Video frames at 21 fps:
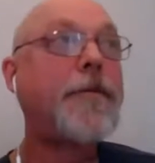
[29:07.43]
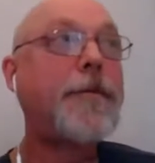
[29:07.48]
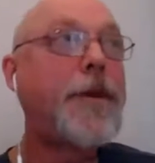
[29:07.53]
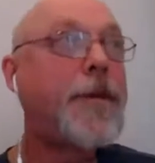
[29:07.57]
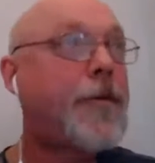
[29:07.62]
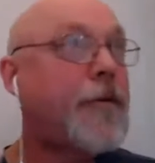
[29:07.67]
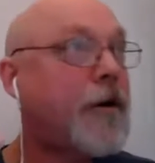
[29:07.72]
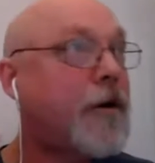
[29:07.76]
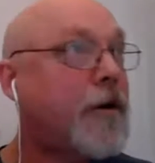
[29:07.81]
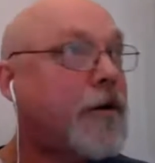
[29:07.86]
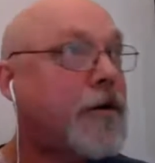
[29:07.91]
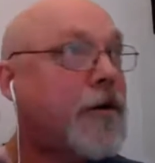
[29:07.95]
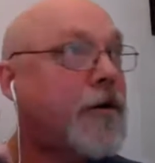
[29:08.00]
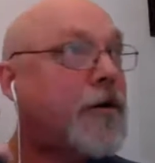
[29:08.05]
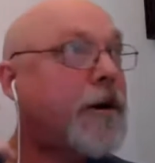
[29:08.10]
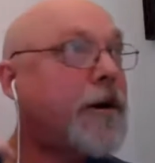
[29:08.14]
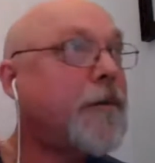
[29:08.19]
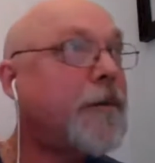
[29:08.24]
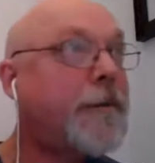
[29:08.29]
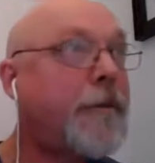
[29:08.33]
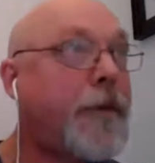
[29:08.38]
People are
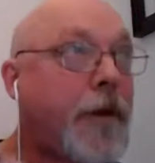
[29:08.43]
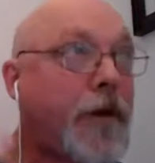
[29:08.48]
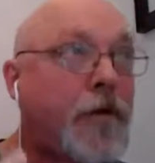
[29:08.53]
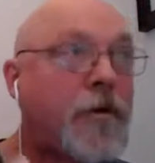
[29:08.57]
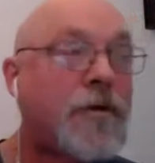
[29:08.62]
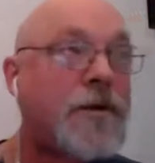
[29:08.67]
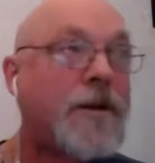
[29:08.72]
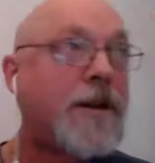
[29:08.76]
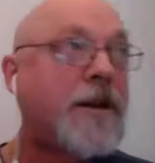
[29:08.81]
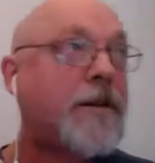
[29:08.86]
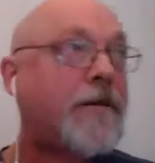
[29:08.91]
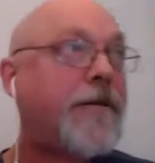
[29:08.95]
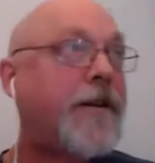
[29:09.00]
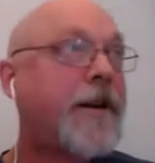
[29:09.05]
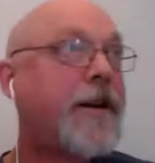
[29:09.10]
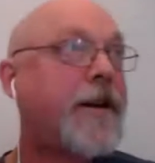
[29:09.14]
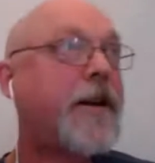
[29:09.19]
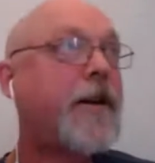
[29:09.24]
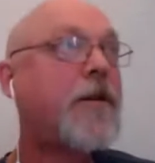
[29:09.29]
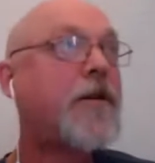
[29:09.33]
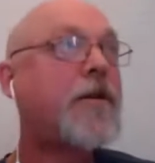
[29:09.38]
doing music
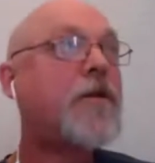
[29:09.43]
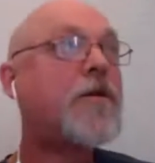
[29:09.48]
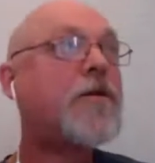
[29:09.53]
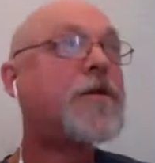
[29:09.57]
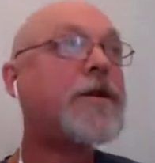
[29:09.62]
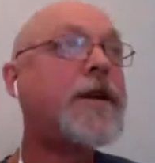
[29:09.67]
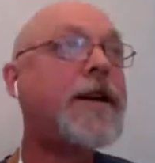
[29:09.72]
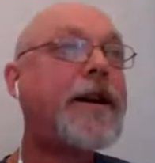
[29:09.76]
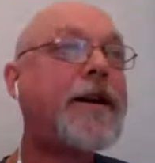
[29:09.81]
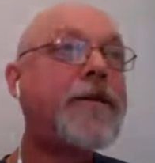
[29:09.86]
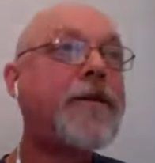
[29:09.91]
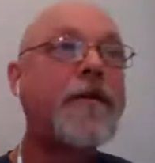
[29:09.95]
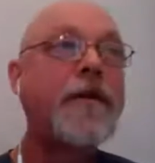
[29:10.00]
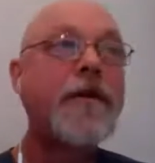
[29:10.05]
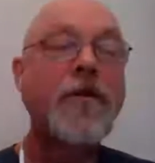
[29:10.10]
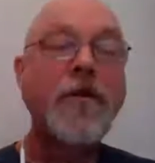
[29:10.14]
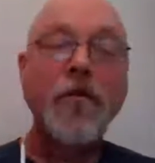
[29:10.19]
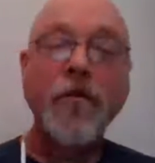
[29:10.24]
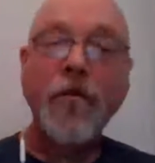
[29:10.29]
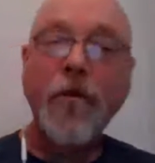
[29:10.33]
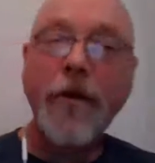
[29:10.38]
videos and
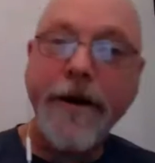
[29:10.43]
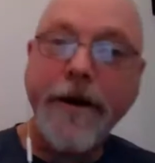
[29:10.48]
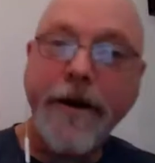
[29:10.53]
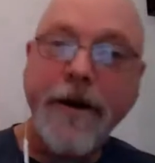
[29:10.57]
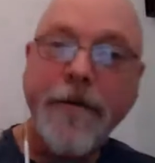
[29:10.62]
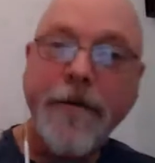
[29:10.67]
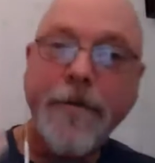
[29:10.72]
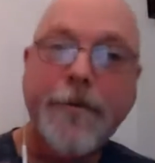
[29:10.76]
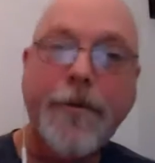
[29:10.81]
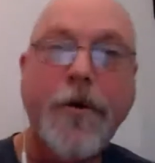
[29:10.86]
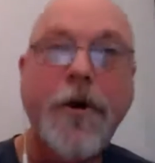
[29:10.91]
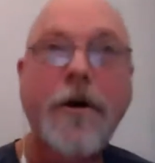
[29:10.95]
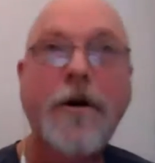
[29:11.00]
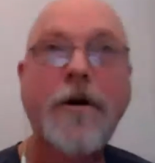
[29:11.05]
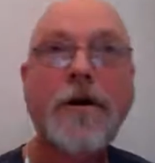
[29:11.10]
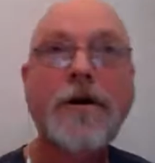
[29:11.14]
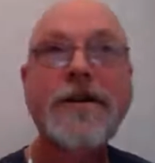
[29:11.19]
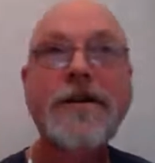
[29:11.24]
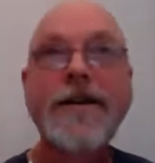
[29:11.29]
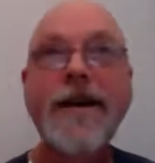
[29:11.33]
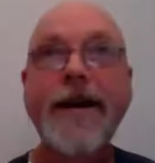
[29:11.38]
writing
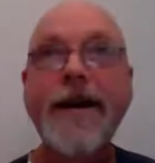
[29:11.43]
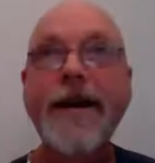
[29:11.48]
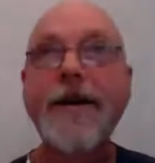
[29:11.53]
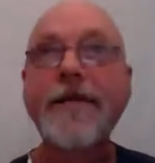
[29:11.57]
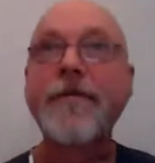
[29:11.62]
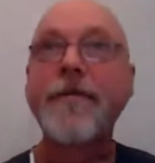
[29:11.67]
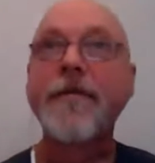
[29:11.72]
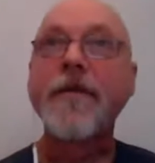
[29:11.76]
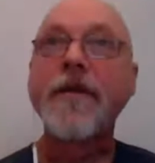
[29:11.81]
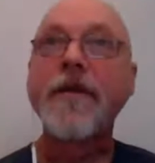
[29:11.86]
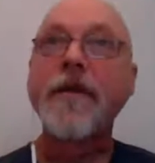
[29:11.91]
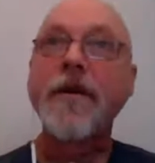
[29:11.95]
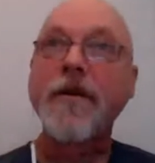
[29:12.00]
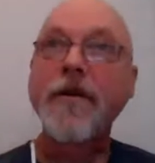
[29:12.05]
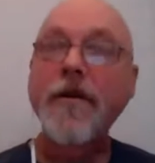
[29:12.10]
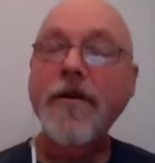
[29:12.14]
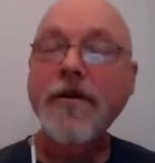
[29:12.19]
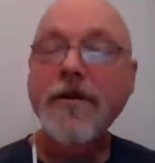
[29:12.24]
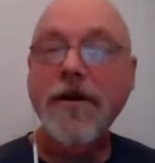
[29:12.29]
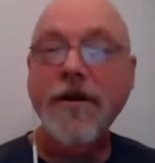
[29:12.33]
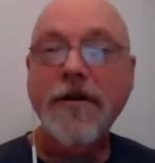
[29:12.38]
books, and
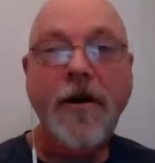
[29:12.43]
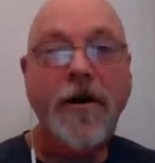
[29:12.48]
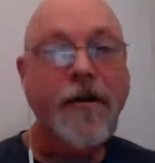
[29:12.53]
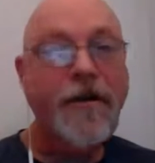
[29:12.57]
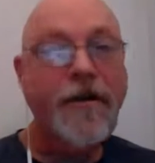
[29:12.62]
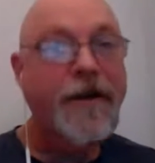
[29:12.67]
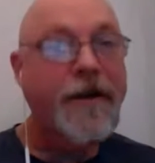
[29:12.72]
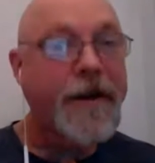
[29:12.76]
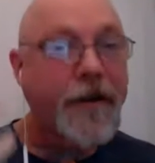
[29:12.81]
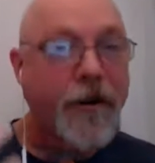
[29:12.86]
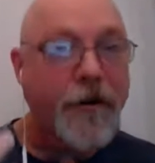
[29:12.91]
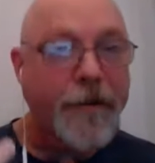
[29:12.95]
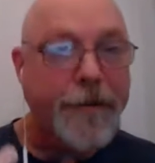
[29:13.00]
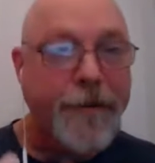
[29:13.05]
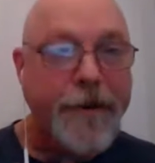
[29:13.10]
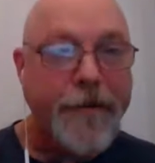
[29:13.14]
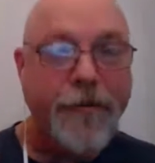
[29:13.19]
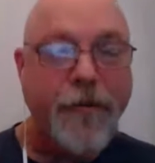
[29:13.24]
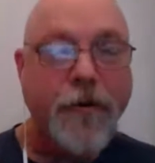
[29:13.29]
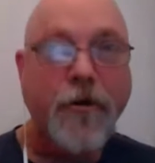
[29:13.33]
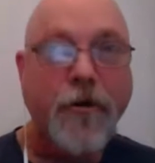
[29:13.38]
there's an art therapy
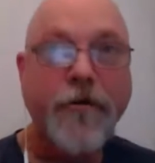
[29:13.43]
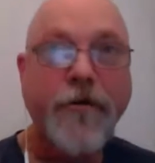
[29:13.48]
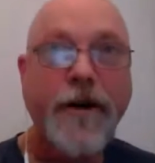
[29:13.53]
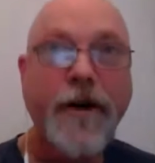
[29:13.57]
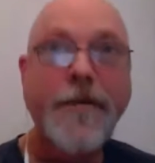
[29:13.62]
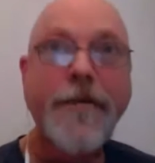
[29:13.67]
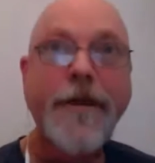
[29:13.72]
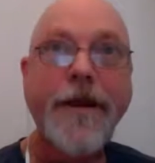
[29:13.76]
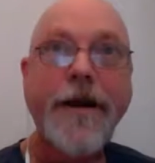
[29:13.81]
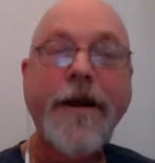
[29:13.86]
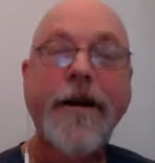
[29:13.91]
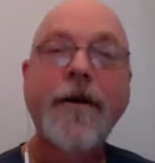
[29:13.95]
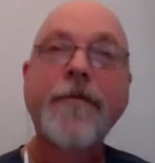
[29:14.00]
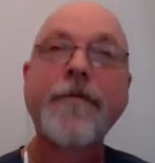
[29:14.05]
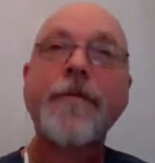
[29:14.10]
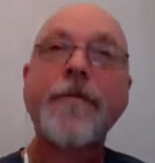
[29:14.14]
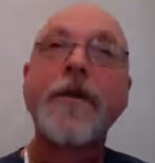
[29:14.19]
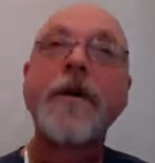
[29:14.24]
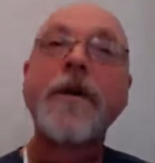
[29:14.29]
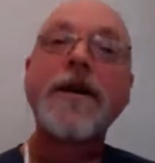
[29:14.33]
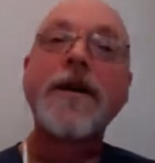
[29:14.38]
program there,
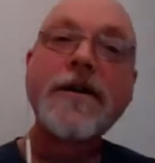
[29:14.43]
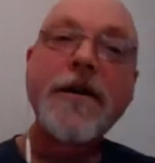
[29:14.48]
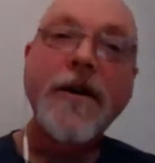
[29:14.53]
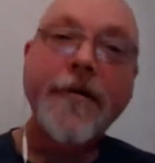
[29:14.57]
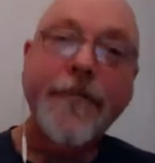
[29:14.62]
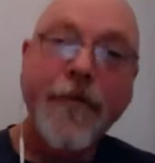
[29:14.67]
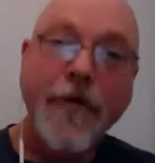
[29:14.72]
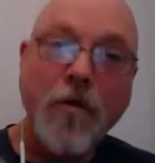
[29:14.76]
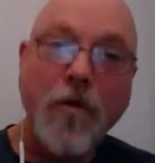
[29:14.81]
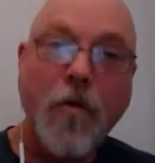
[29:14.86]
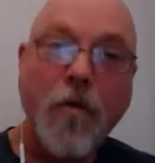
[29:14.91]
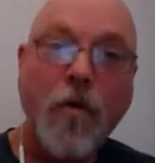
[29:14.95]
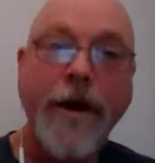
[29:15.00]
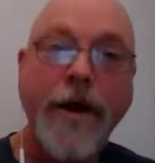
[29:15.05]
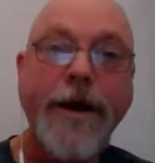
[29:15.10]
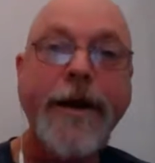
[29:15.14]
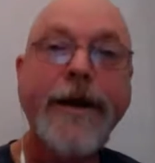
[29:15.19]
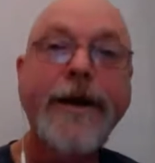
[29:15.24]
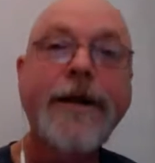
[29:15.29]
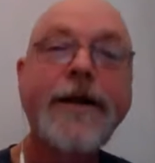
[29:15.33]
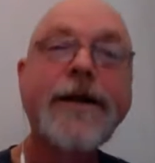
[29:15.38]
different
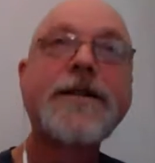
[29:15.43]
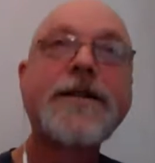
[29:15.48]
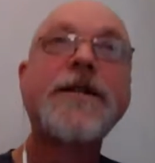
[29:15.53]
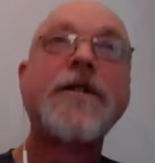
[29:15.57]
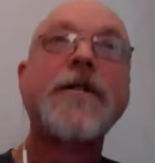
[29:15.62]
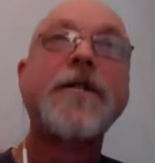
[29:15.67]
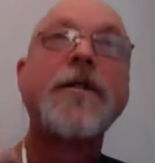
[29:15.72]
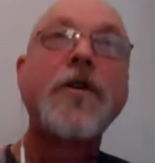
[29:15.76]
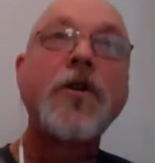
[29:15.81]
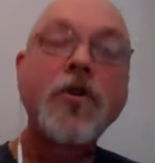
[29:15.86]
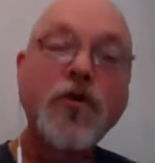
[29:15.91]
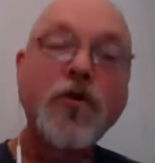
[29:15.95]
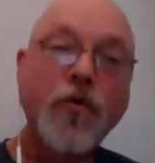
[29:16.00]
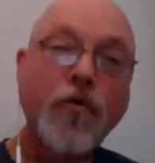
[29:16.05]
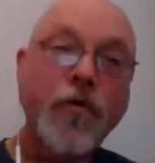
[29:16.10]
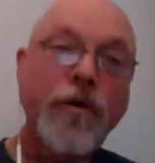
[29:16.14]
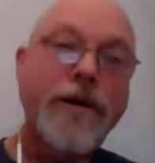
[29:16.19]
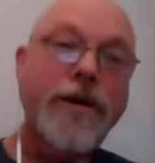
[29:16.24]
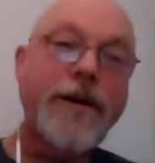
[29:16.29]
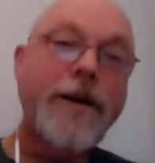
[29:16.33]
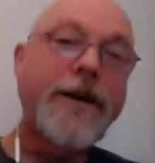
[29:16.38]
ways to
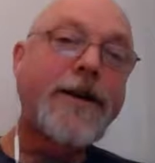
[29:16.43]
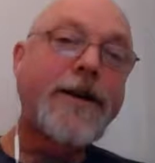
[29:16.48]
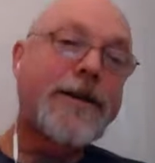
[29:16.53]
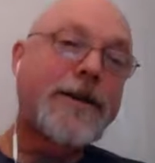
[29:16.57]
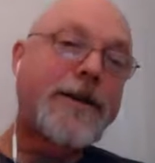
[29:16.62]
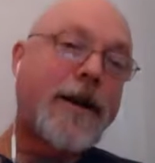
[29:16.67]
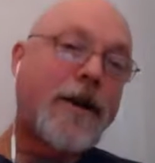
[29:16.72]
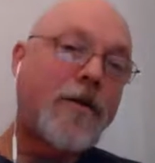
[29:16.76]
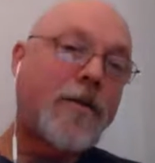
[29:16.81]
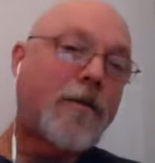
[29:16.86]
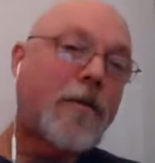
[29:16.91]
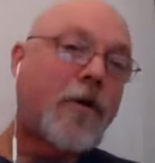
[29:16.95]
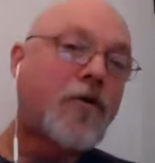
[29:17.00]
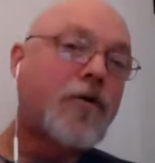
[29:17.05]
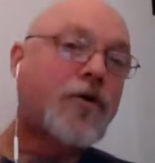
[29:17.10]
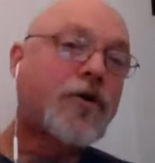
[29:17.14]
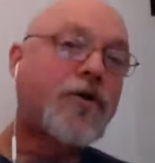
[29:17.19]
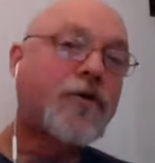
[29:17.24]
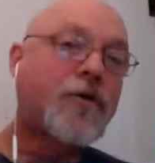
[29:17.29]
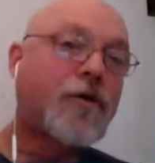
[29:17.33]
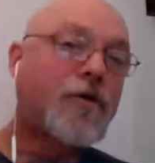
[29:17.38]
release that
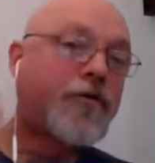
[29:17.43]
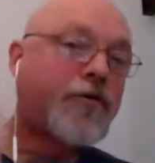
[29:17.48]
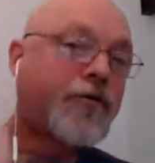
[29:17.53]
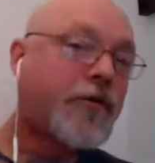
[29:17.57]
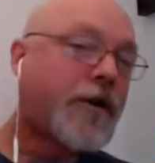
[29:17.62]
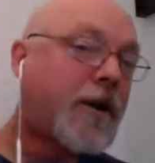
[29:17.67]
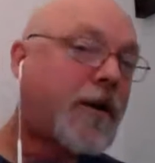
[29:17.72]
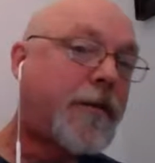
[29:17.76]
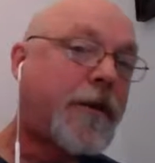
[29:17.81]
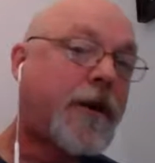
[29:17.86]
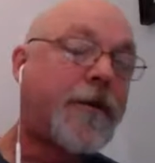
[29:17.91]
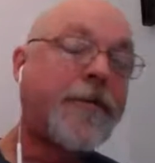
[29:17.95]
emotional trauma.